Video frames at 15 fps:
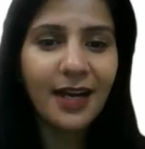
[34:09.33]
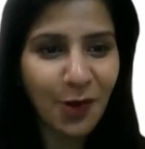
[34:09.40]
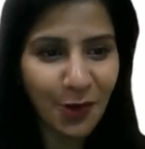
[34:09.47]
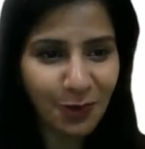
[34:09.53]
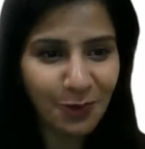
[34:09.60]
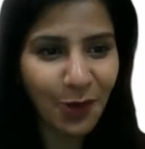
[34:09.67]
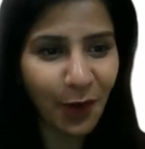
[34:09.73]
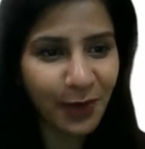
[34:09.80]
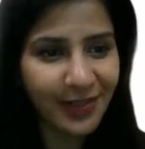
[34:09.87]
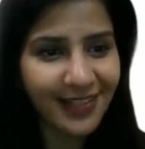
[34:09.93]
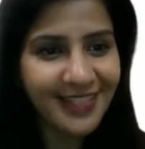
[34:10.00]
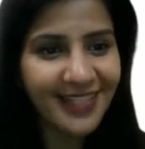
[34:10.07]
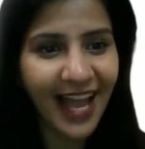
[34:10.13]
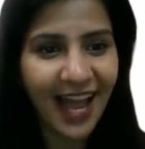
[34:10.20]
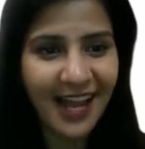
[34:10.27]
of lawyers,
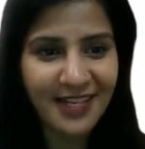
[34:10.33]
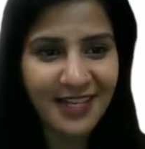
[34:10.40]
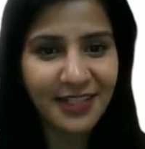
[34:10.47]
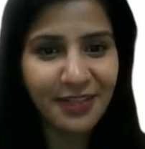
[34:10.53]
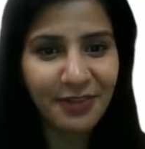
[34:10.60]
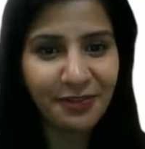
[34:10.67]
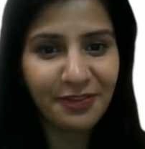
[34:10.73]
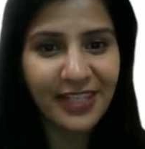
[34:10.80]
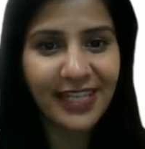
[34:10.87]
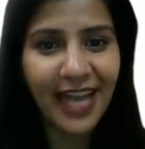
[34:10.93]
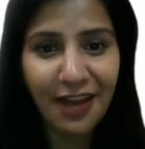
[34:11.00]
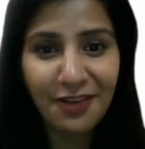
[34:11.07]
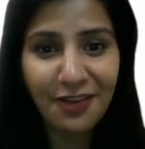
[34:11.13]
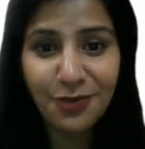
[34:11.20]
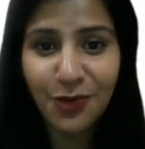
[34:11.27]
and we
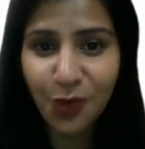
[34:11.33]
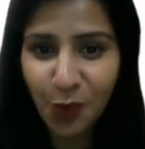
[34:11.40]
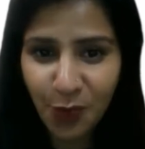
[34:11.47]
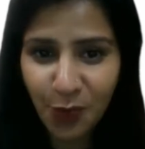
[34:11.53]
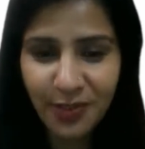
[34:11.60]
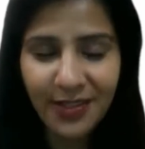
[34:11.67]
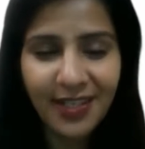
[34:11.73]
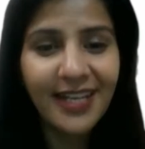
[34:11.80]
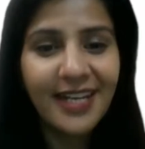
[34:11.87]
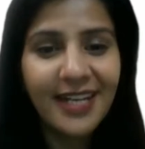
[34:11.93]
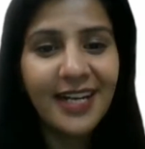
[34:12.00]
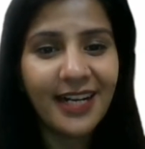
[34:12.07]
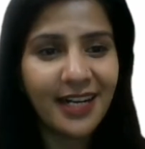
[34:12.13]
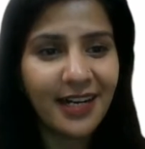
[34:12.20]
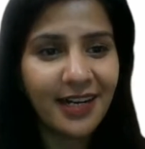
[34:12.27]
have grown
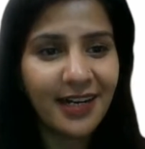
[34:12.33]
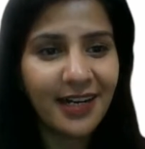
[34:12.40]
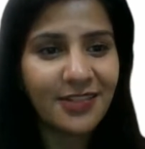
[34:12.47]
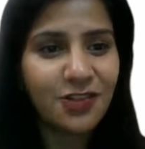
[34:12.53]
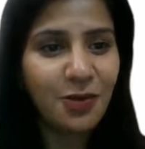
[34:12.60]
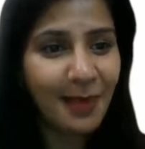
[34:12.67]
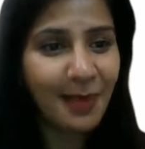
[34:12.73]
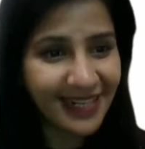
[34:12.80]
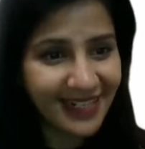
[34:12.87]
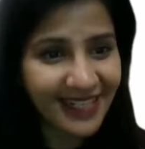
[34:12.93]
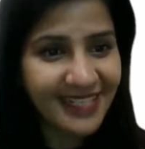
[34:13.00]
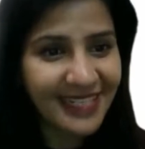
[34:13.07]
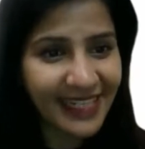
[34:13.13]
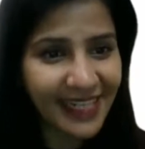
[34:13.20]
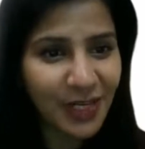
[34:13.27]

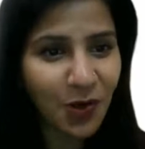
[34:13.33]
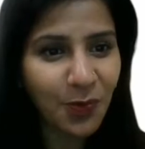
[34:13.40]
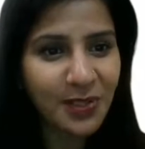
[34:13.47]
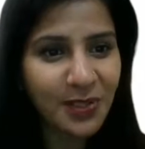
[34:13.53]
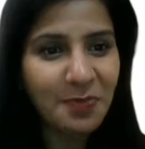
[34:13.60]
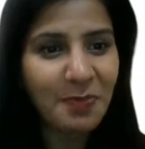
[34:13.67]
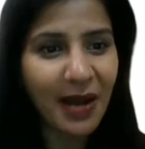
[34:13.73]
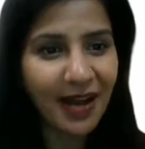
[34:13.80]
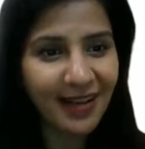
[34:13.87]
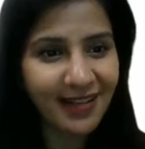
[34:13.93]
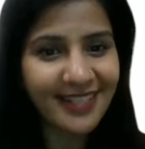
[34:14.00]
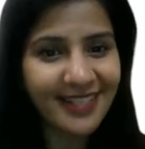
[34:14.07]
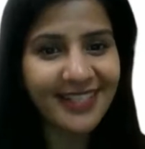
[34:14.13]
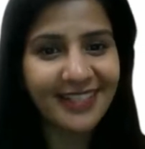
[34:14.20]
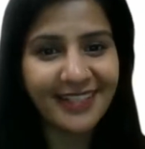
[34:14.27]
tremendously over the
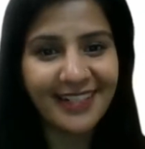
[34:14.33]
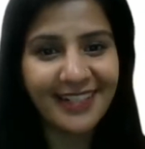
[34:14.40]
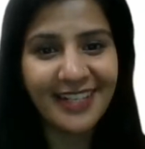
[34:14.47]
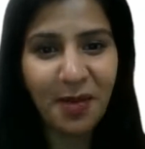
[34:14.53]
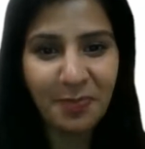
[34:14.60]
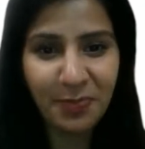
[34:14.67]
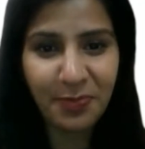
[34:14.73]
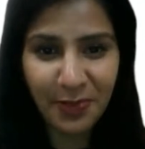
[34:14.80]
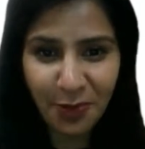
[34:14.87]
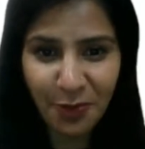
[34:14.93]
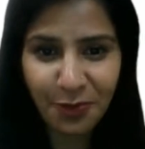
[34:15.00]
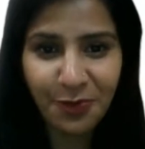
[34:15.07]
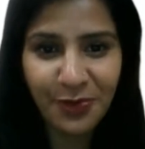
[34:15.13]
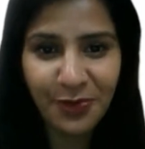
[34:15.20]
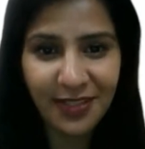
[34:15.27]
past couple
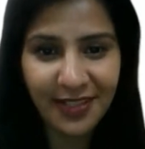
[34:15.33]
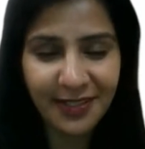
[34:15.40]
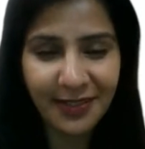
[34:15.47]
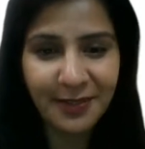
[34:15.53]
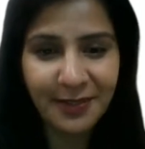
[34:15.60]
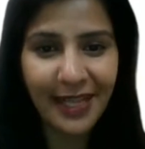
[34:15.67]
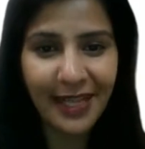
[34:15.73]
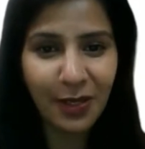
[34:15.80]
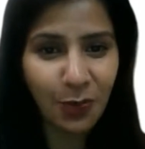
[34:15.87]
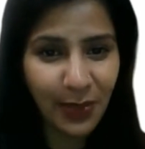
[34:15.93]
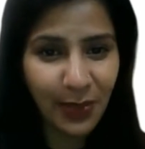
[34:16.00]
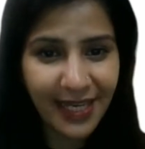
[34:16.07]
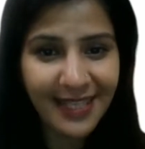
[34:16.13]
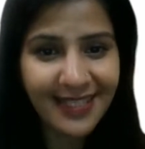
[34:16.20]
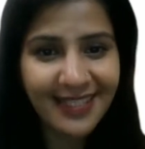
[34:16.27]
of
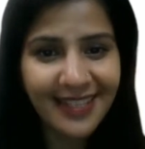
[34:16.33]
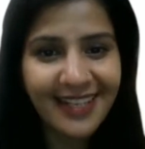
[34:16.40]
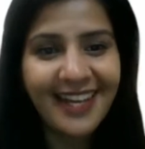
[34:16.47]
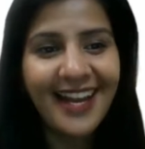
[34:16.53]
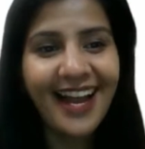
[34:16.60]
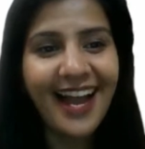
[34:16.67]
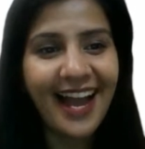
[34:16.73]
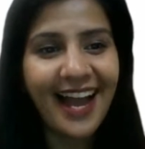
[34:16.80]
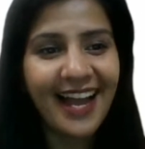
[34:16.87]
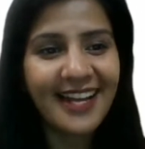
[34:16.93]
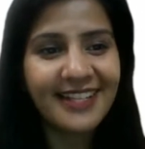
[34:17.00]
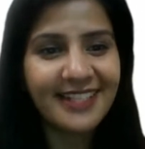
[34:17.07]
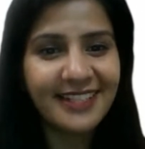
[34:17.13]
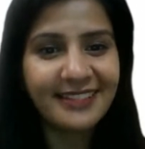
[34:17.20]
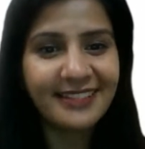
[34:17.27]
weeks.
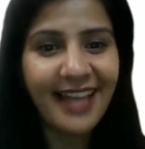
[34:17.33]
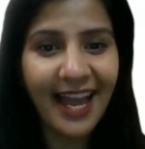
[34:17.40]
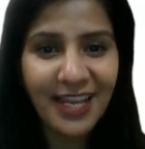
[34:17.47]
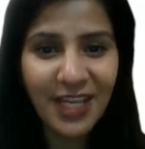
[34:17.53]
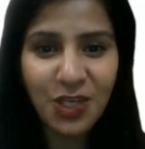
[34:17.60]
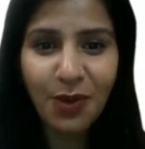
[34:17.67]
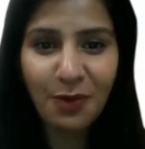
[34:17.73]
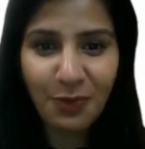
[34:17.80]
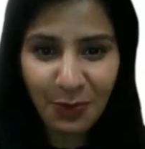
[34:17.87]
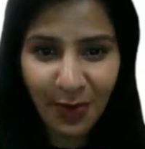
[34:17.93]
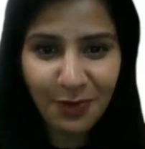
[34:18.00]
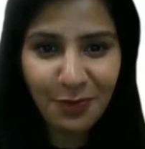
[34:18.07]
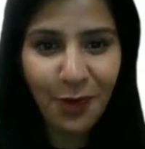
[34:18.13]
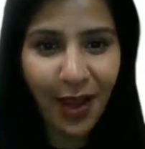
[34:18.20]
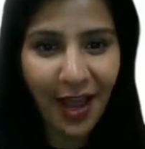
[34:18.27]
And thank you
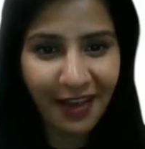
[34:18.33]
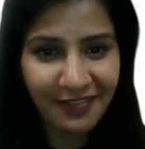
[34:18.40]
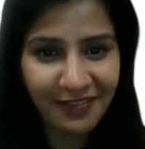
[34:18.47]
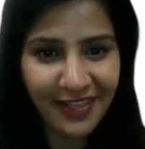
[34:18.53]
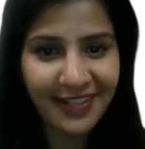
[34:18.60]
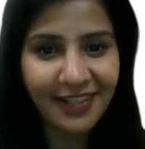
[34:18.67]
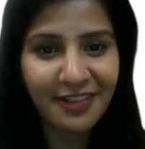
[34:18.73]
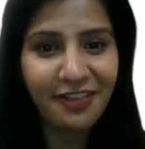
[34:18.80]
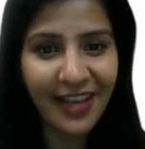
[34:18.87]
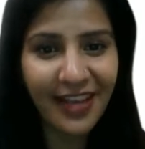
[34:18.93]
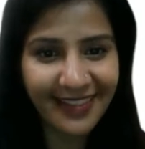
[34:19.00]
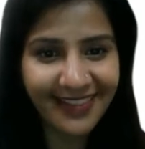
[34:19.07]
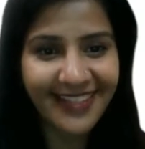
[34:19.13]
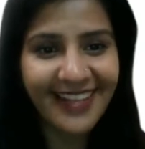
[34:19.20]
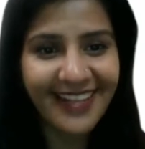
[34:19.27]
everyone for having a
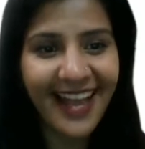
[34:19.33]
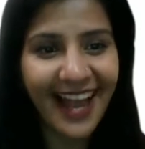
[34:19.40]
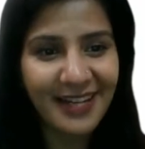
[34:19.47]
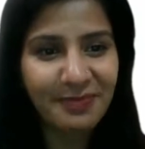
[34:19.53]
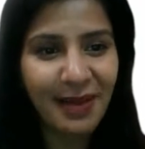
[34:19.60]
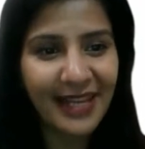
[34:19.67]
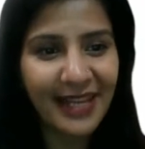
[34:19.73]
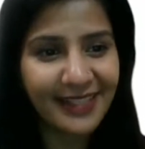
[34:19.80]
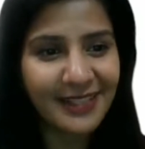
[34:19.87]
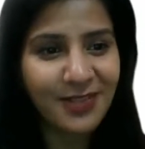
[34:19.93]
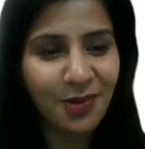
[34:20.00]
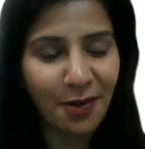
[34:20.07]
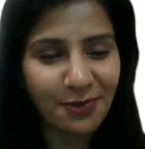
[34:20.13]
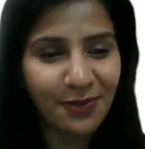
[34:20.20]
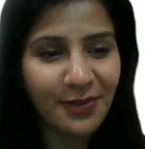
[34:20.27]
faith at My Legal
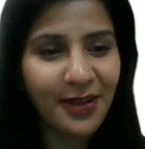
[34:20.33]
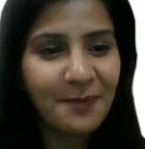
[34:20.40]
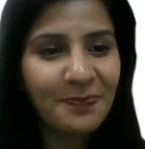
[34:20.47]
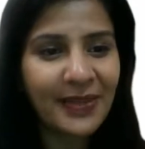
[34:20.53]
Software.